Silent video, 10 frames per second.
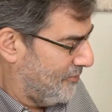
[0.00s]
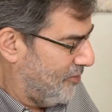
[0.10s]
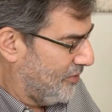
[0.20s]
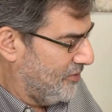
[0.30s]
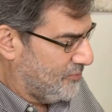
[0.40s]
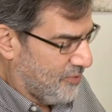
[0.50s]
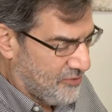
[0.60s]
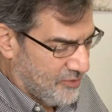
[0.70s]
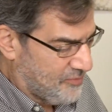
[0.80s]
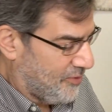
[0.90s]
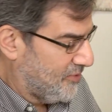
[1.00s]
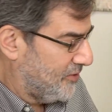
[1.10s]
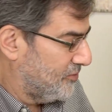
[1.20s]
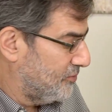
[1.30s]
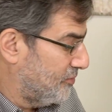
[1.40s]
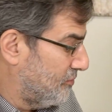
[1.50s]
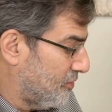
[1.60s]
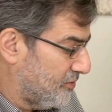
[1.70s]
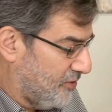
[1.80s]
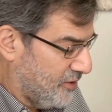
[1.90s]
Well, this brings up some of the issues we've
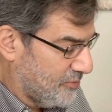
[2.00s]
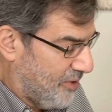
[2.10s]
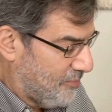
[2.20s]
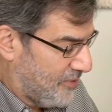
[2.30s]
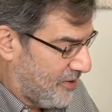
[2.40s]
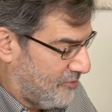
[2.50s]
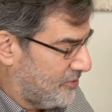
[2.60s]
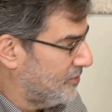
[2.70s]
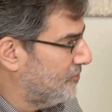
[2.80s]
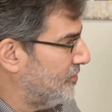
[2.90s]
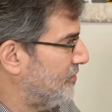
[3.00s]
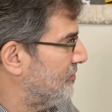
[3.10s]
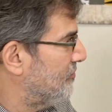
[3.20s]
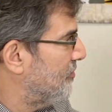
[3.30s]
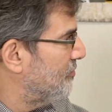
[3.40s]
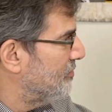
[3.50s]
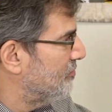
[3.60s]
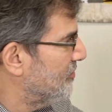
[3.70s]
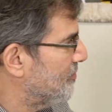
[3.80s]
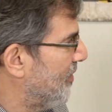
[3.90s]
already talked about, but I wonder if each of you
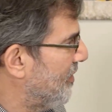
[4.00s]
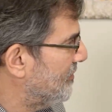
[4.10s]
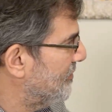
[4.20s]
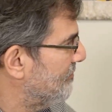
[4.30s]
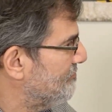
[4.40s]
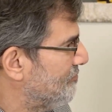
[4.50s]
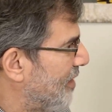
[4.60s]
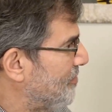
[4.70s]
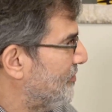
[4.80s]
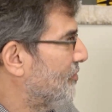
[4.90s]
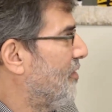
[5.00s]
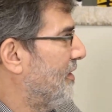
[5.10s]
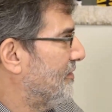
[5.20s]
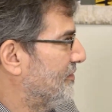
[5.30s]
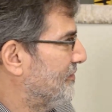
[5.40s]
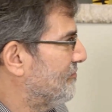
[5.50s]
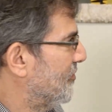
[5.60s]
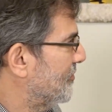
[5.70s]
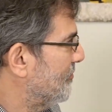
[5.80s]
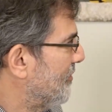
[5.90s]
would respond maybe twice,
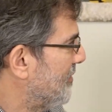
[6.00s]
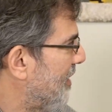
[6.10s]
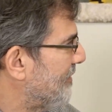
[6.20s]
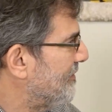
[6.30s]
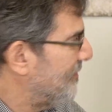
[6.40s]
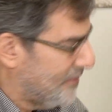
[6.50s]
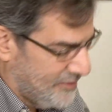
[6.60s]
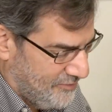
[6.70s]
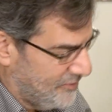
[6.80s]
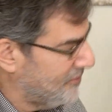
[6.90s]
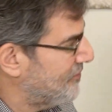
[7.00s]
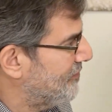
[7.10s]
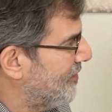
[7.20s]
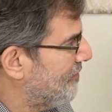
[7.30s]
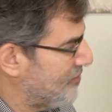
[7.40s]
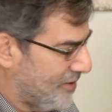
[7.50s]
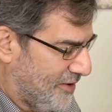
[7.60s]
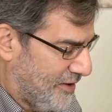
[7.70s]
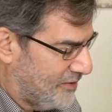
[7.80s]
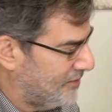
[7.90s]
just an idea, so that we
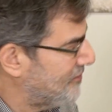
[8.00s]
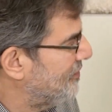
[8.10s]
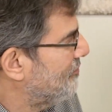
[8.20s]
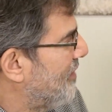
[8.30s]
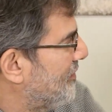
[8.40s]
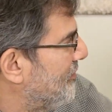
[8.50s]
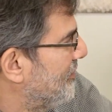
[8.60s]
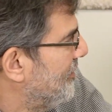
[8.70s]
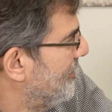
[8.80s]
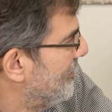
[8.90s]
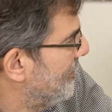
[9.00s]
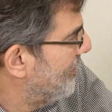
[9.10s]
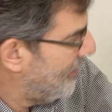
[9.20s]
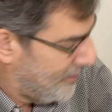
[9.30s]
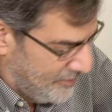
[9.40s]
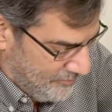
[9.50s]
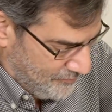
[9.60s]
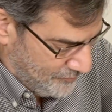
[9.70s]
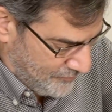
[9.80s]
can get it into the record. Anna?